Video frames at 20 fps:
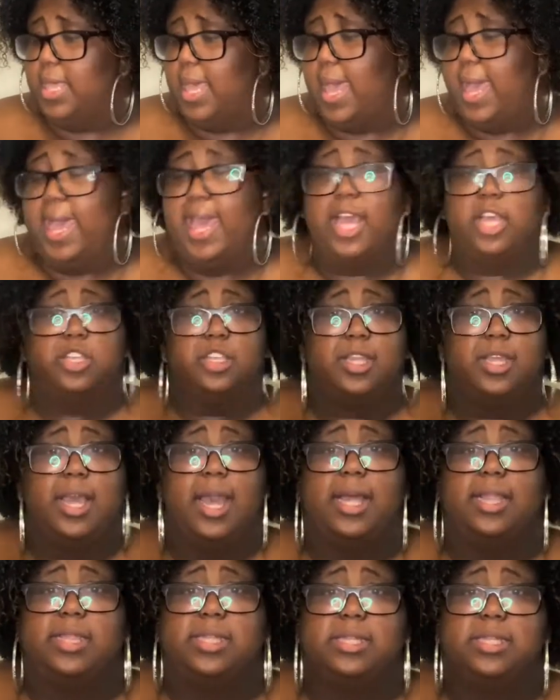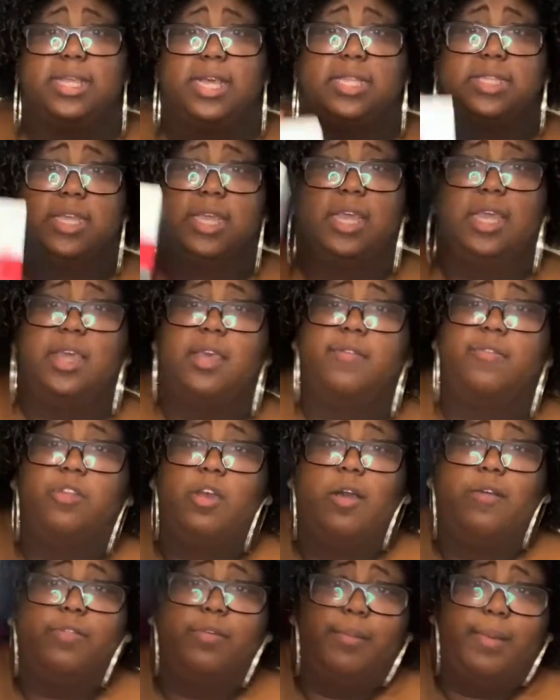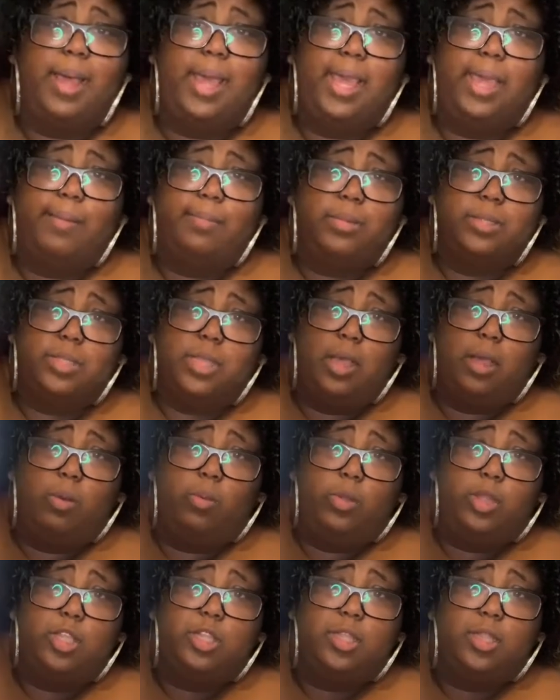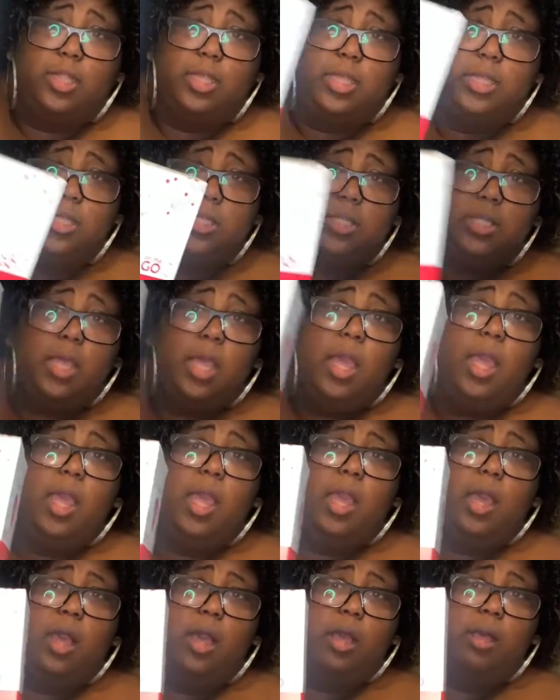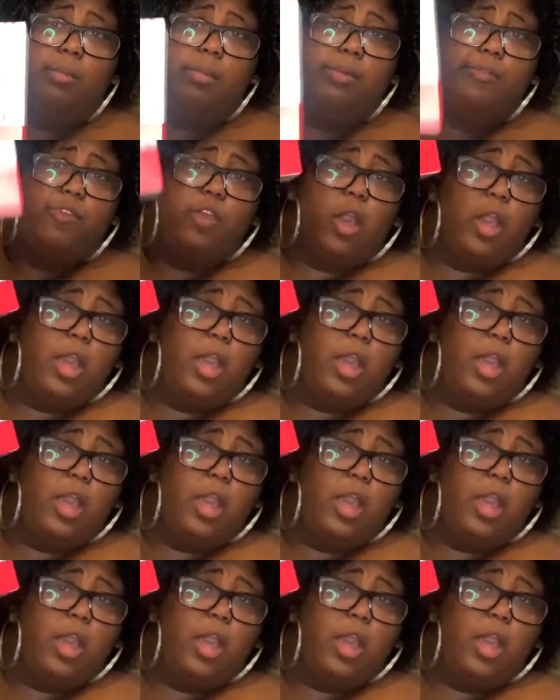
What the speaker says: I actually got these as a gift off of my Amazon wish list. If y'all